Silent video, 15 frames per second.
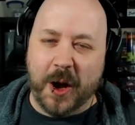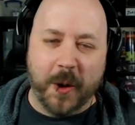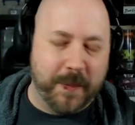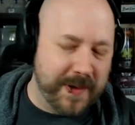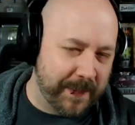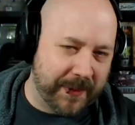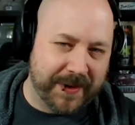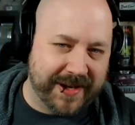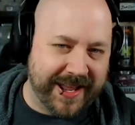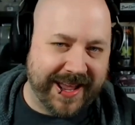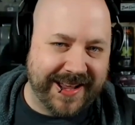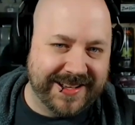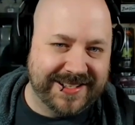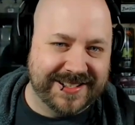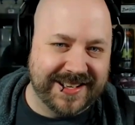open up their
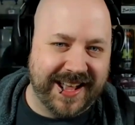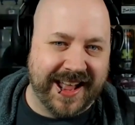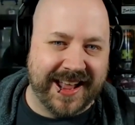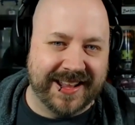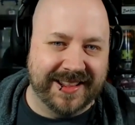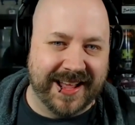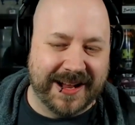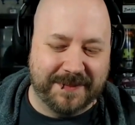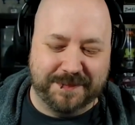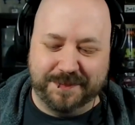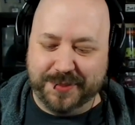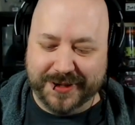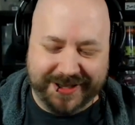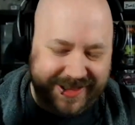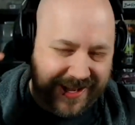case, and like
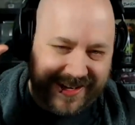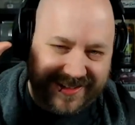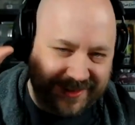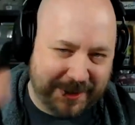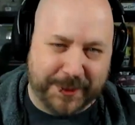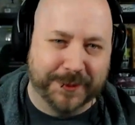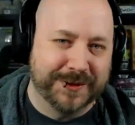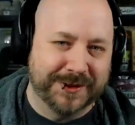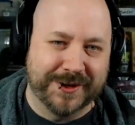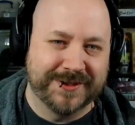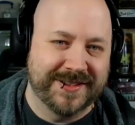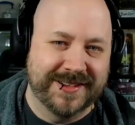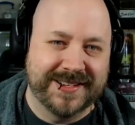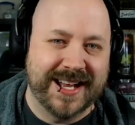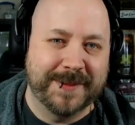put like the Golden
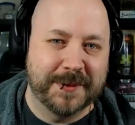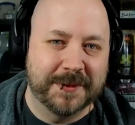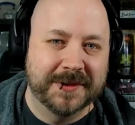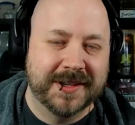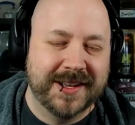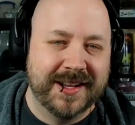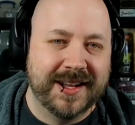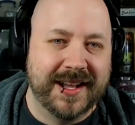Girls on the table.